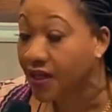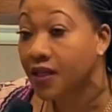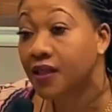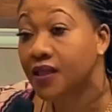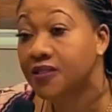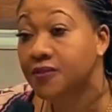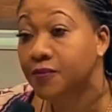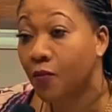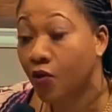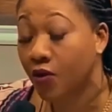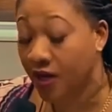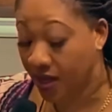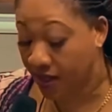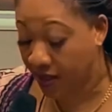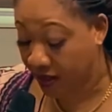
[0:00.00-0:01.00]
This
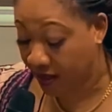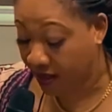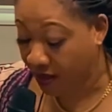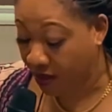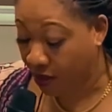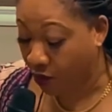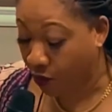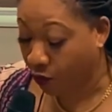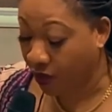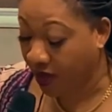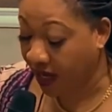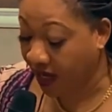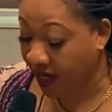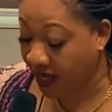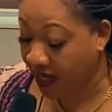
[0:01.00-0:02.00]
morning, we
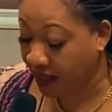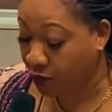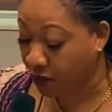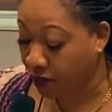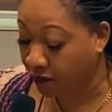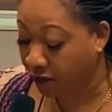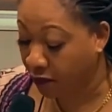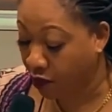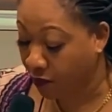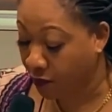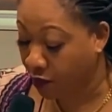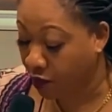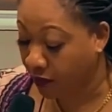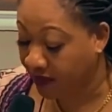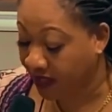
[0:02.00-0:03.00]
are here to inform
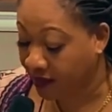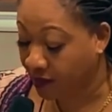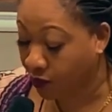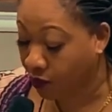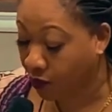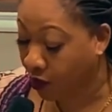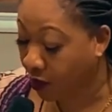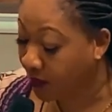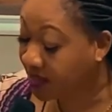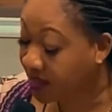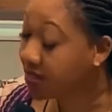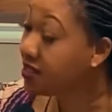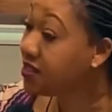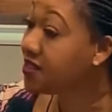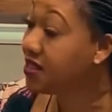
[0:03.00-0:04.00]
you of the
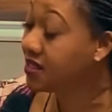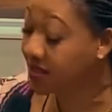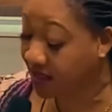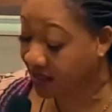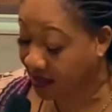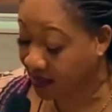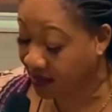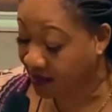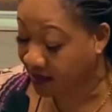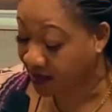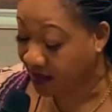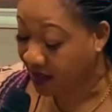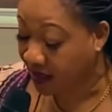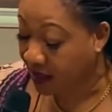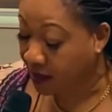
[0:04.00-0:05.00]
Commission's decision
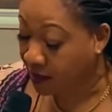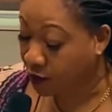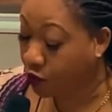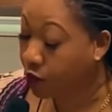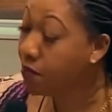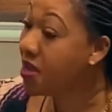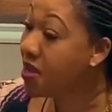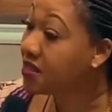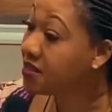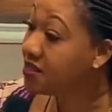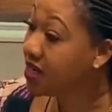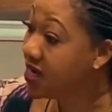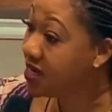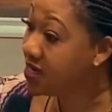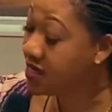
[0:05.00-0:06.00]
to
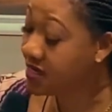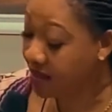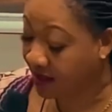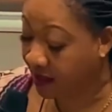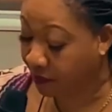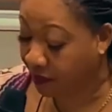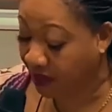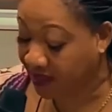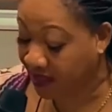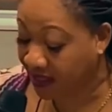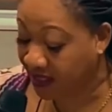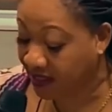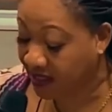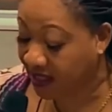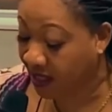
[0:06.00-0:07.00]
maintain the
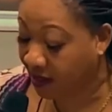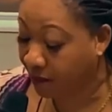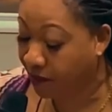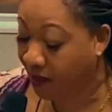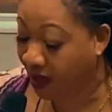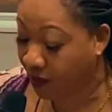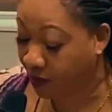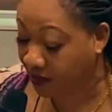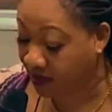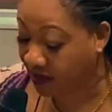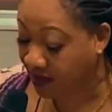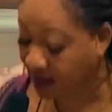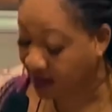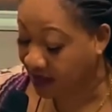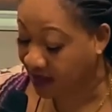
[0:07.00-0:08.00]
presidential ballot
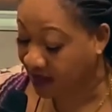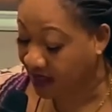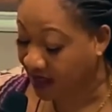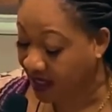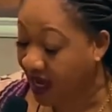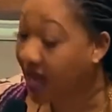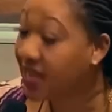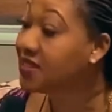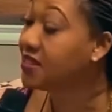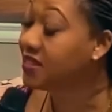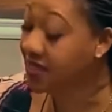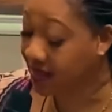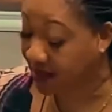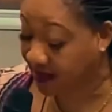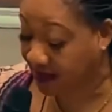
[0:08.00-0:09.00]
as it
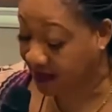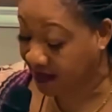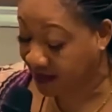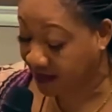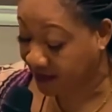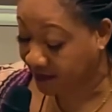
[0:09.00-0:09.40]
is.